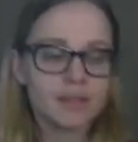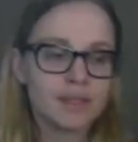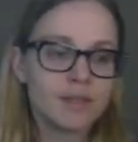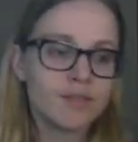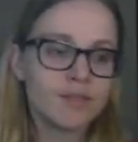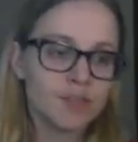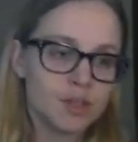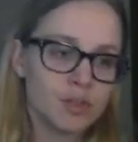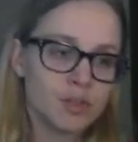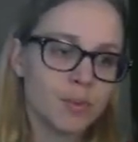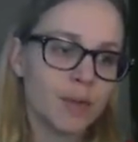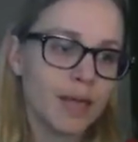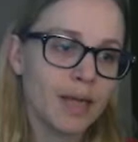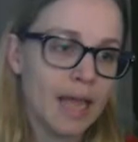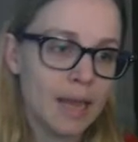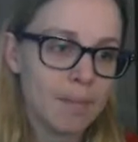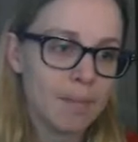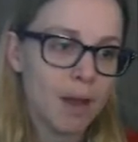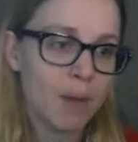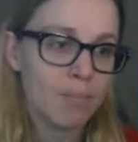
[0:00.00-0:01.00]
the first one
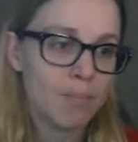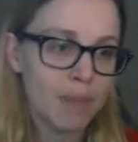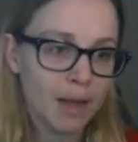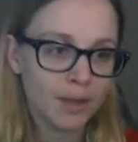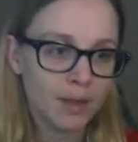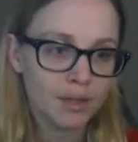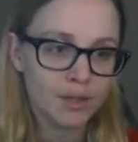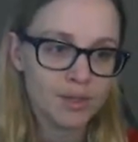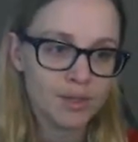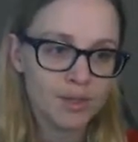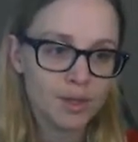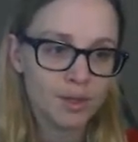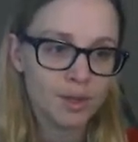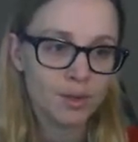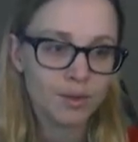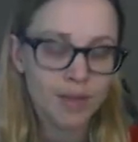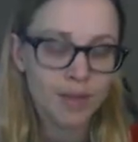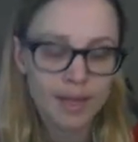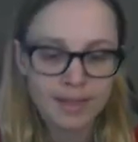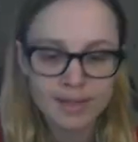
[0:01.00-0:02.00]
came out better,
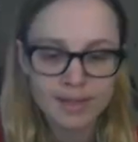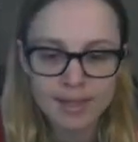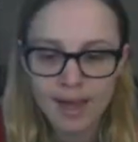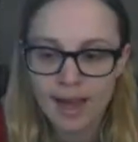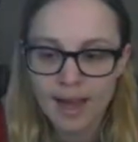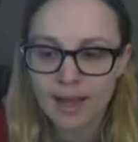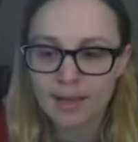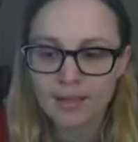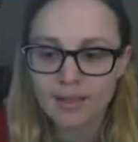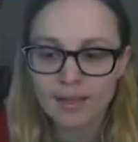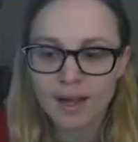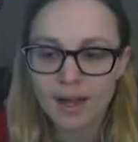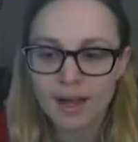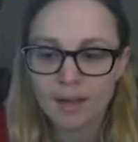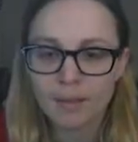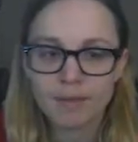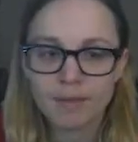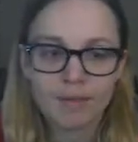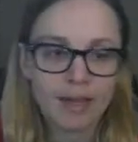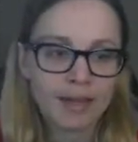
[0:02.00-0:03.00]
so that's that.
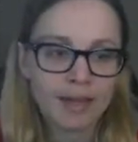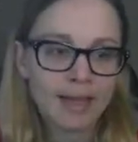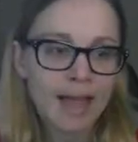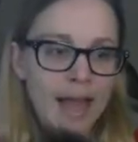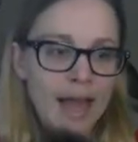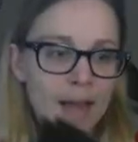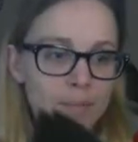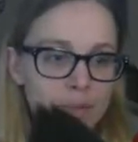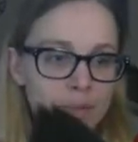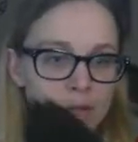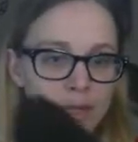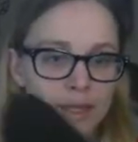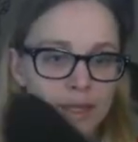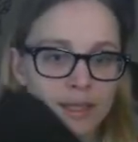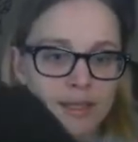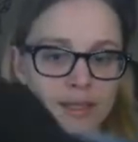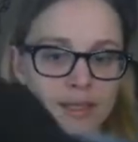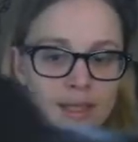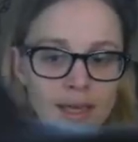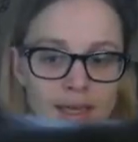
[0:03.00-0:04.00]
I've got a cat blocking
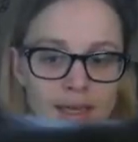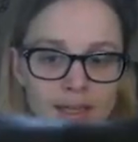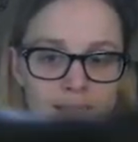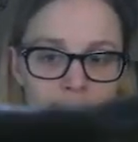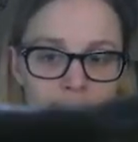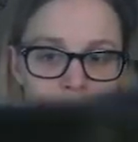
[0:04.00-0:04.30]
the light.